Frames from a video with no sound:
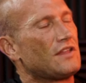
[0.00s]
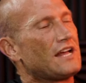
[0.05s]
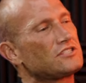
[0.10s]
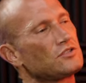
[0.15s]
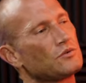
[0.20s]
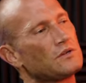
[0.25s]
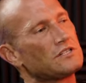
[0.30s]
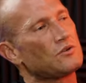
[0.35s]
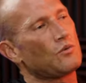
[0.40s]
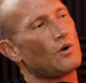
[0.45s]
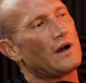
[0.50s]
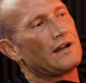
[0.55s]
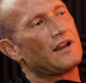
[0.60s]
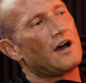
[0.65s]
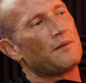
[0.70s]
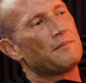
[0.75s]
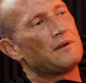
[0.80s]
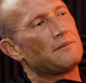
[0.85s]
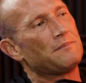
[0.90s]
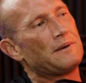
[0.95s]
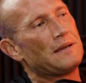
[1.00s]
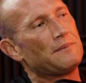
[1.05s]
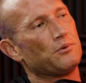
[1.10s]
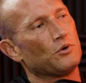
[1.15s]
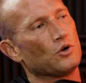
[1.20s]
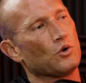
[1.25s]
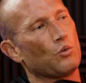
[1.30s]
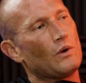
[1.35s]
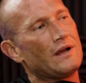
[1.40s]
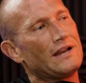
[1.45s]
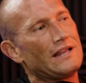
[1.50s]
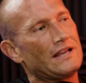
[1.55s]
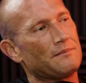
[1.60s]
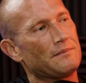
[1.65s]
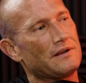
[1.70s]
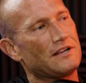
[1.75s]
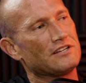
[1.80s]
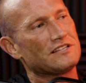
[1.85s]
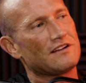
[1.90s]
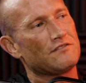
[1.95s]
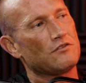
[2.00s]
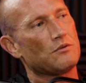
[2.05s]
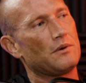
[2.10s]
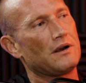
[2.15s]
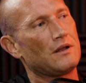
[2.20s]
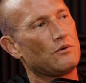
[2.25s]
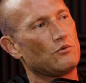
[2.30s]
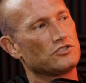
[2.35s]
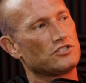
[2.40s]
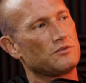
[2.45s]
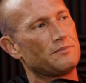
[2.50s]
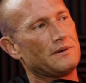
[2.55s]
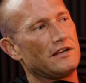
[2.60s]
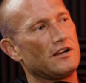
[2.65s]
that's the reason why not many people are winning, because everybody wants to be